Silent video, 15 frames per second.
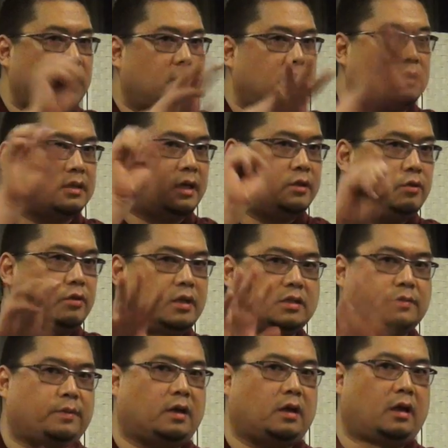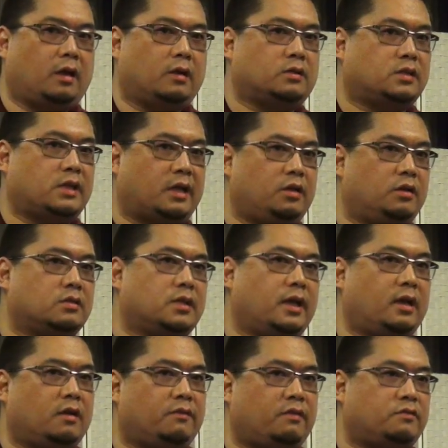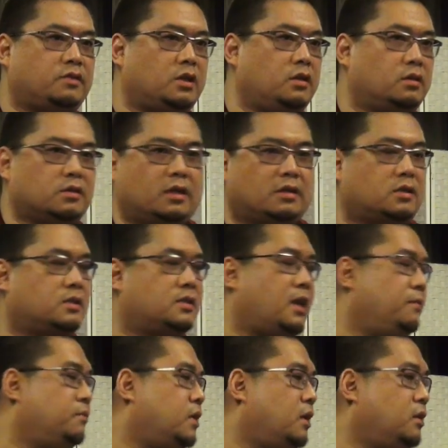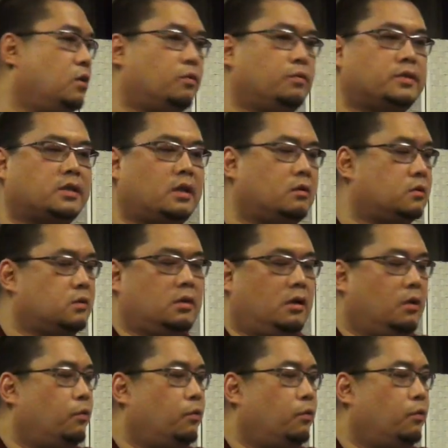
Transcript: this, I do this, but 10 years later, 15 years later, it's the same thing, no results.